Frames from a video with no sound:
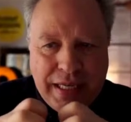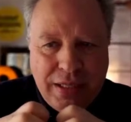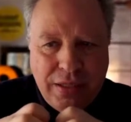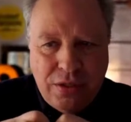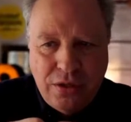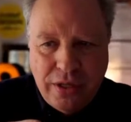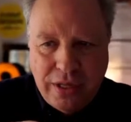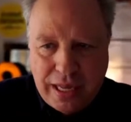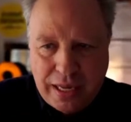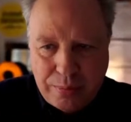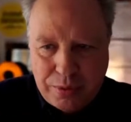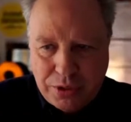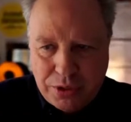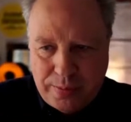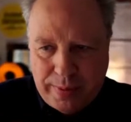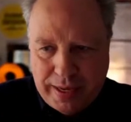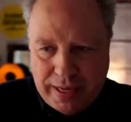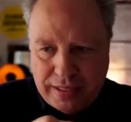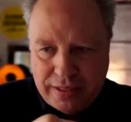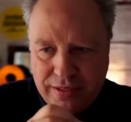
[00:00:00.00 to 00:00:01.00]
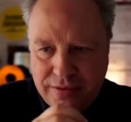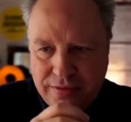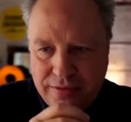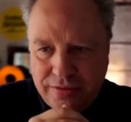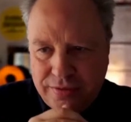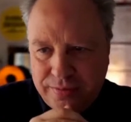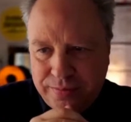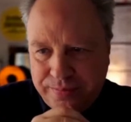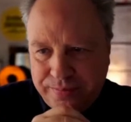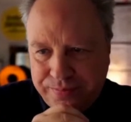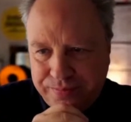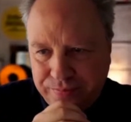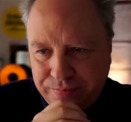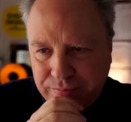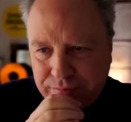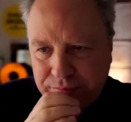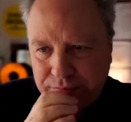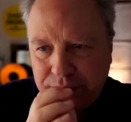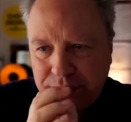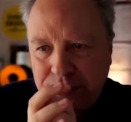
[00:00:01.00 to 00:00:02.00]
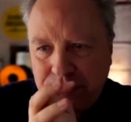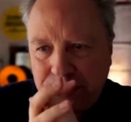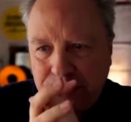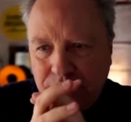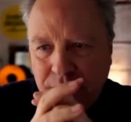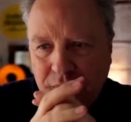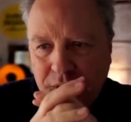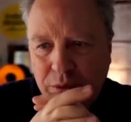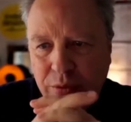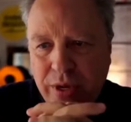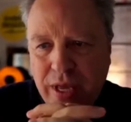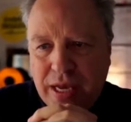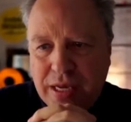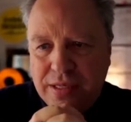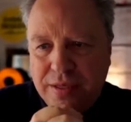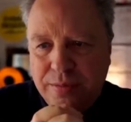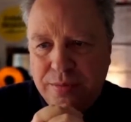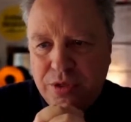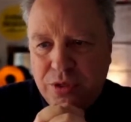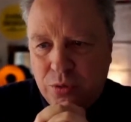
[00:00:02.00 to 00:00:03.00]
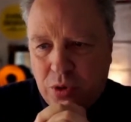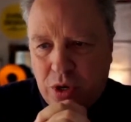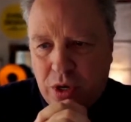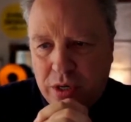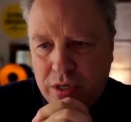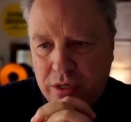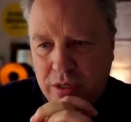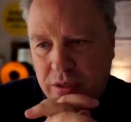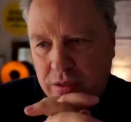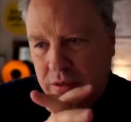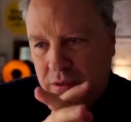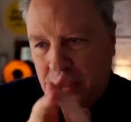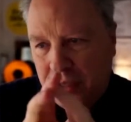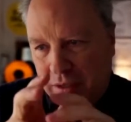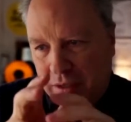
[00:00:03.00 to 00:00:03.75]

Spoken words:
dig into that perspective, we asked them to walk,